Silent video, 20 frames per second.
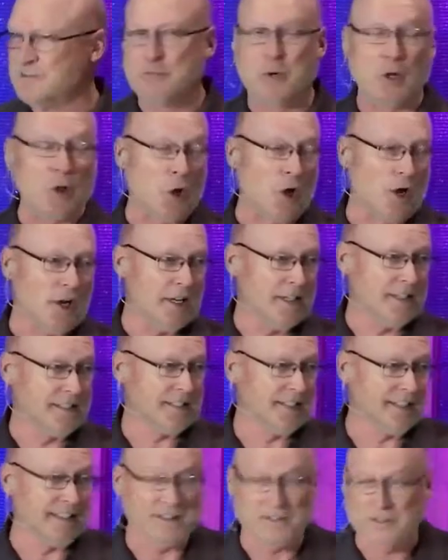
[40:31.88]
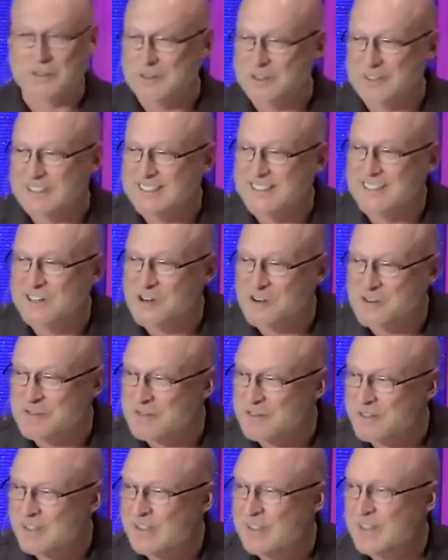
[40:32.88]
belonging together, you know,
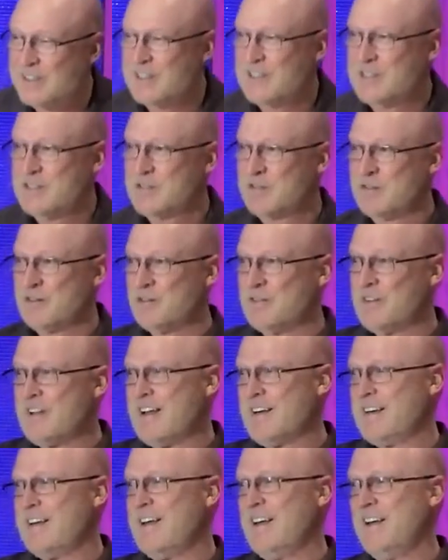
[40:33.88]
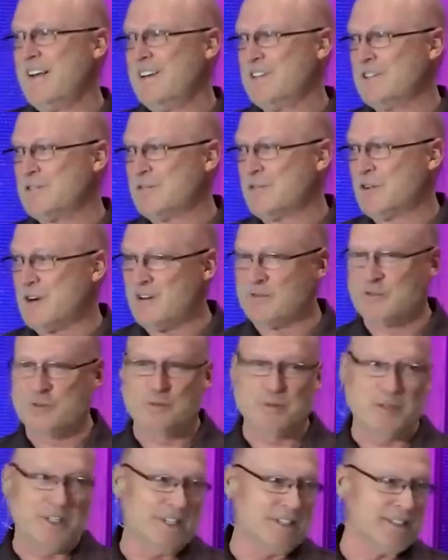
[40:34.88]
for that day and forever
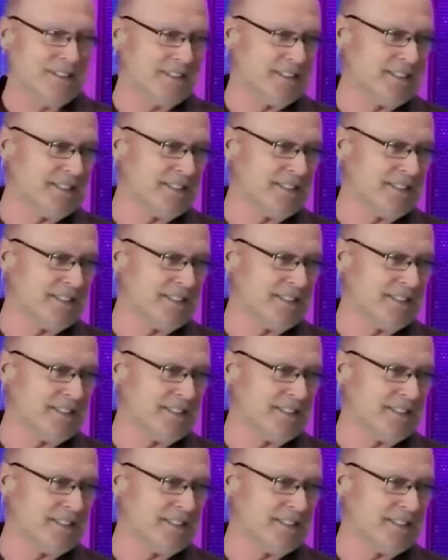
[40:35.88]
because,